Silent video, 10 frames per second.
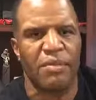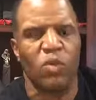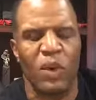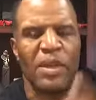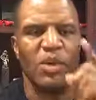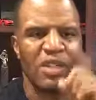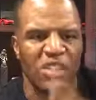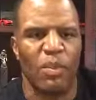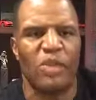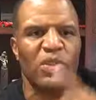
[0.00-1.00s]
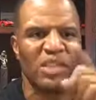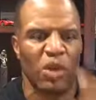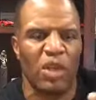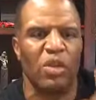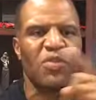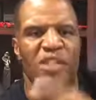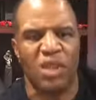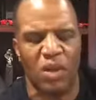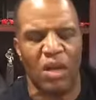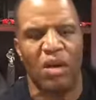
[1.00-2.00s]
We've been doing so much with so little for
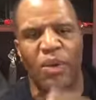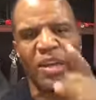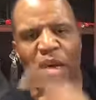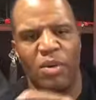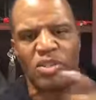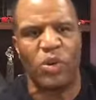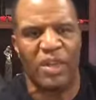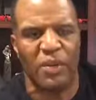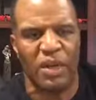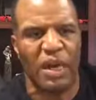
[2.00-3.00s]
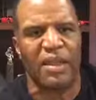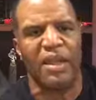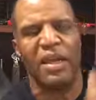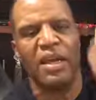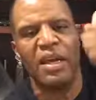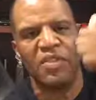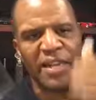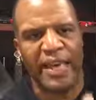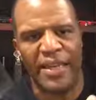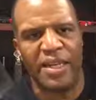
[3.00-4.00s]
so long. We can almost do anything with nothing. If you
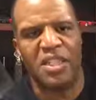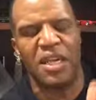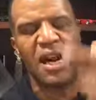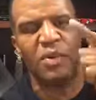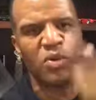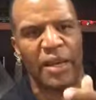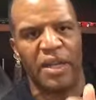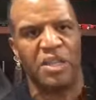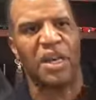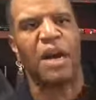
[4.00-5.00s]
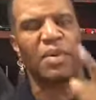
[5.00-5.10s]
can't get a job, create a job.